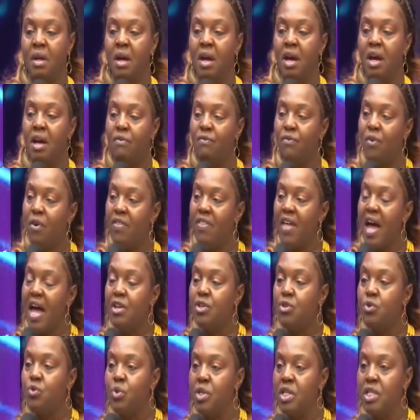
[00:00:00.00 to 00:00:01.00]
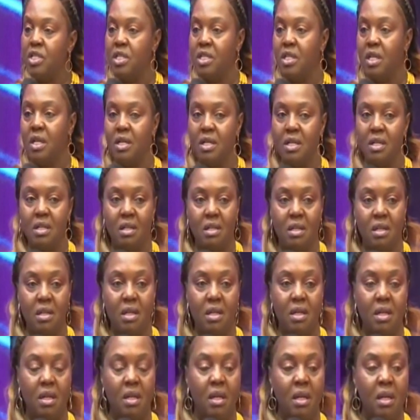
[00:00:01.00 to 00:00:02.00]
and for that reason
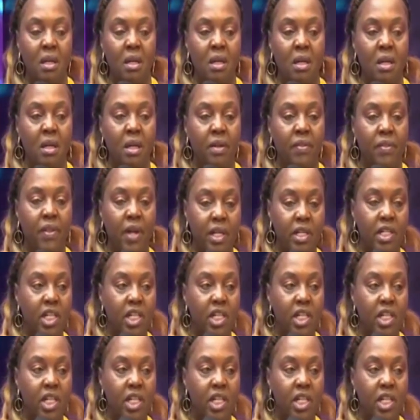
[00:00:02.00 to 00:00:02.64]
the